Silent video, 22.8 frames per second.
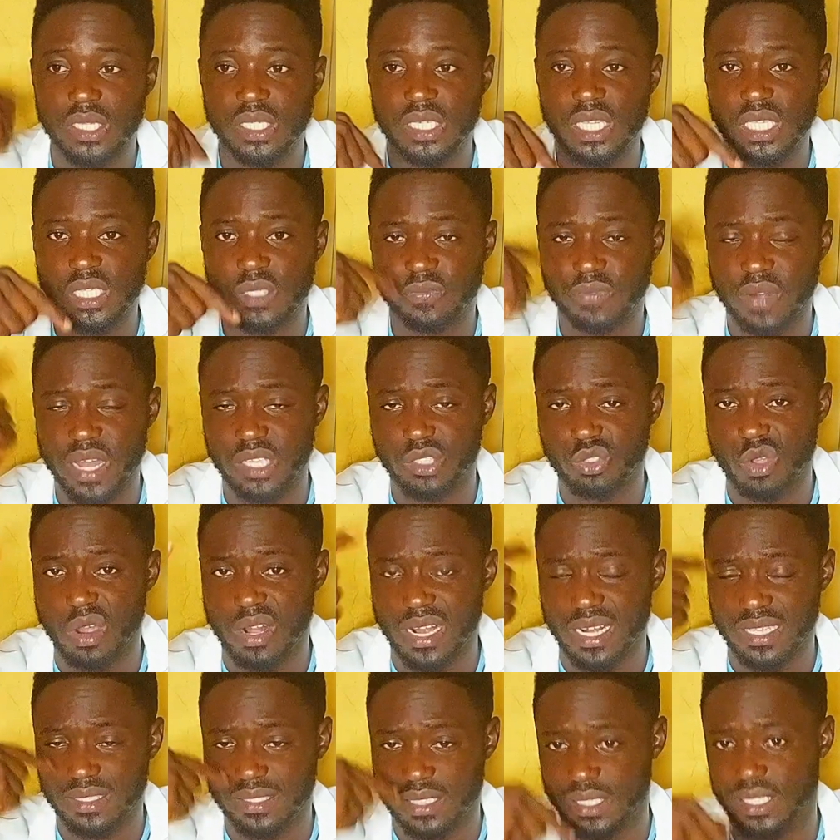This
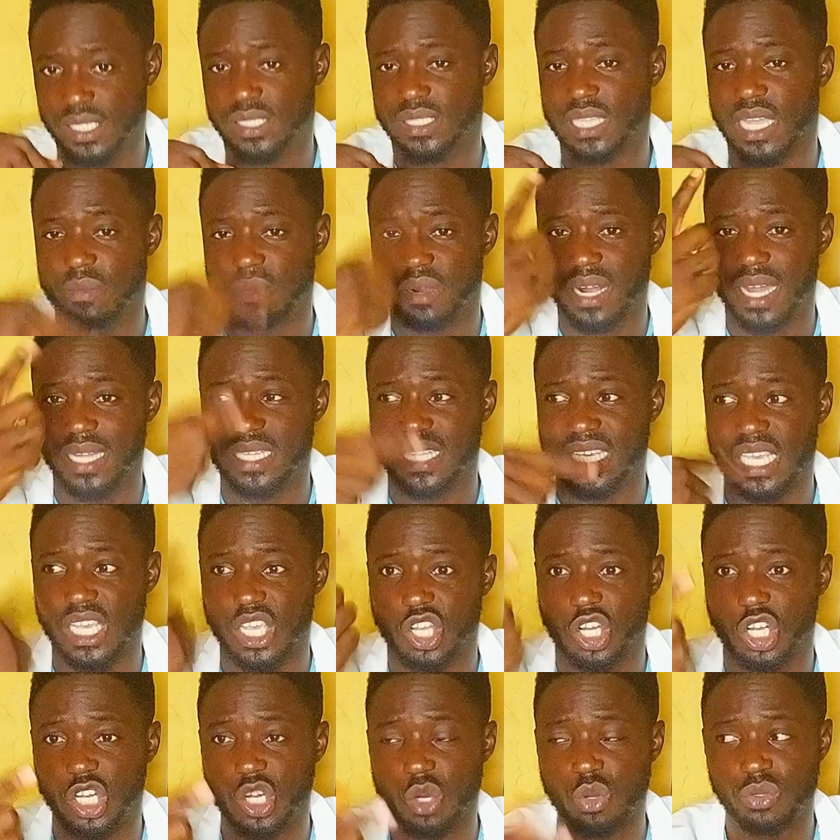fracture this time around
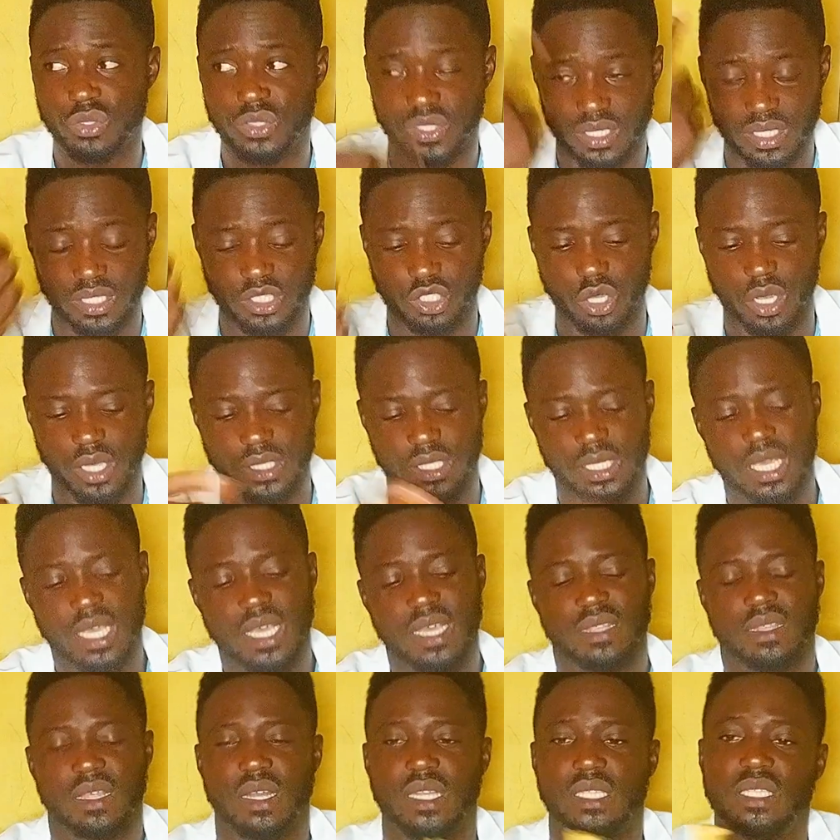includes the joints.
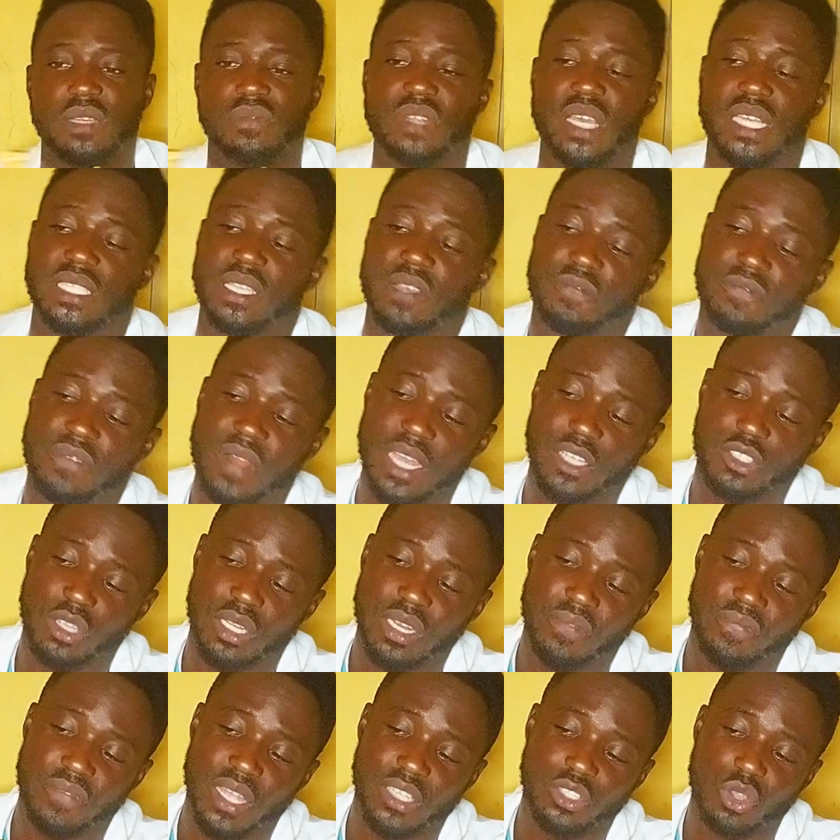That is, if there is a
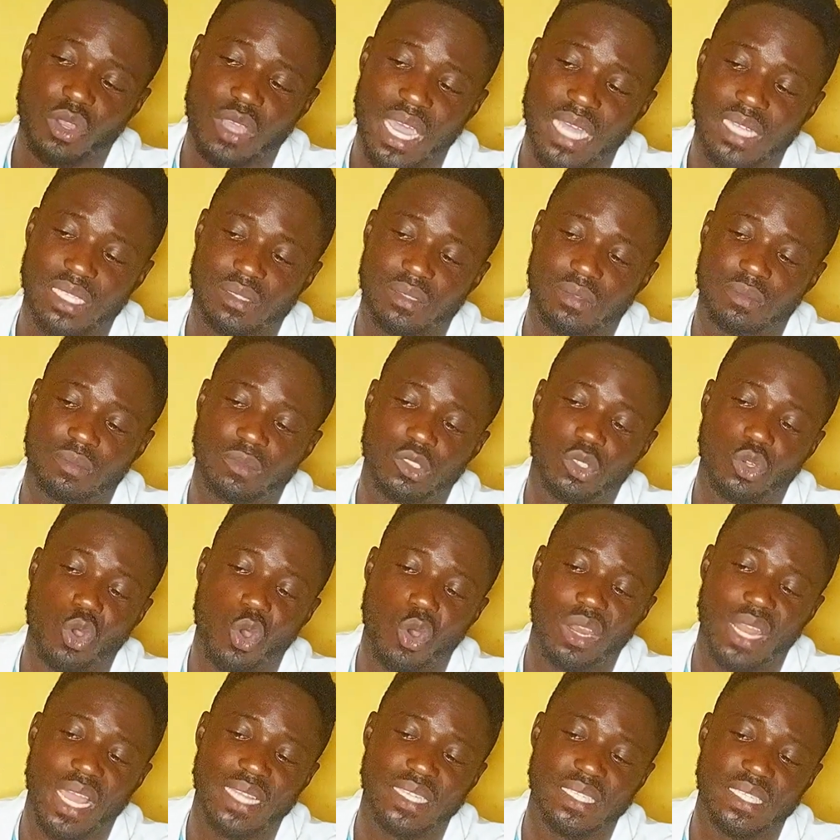fracture, the fracture can go
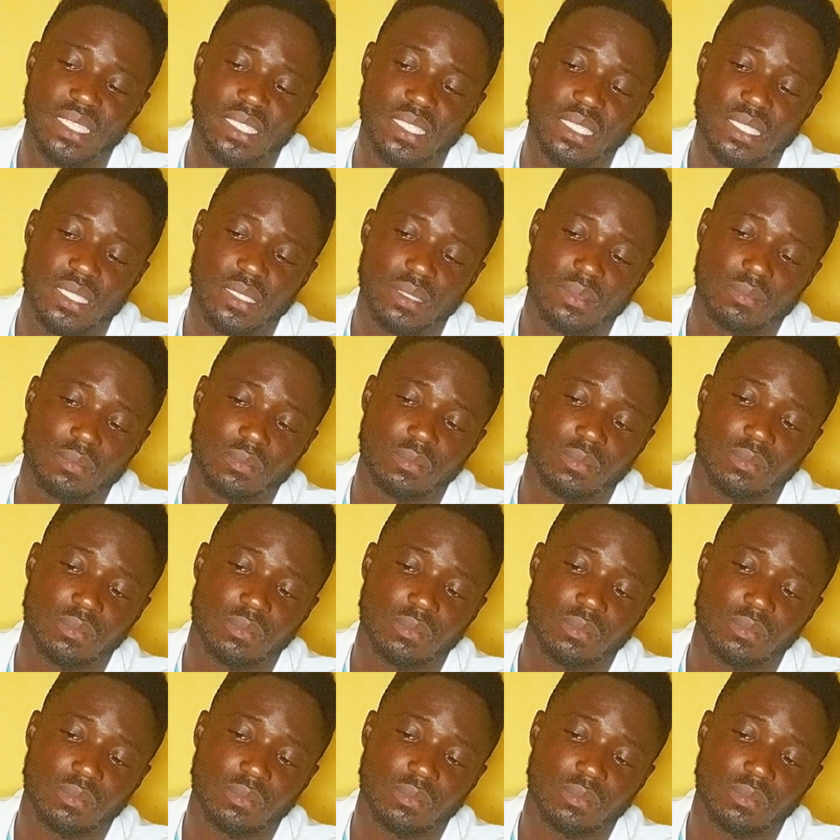like this.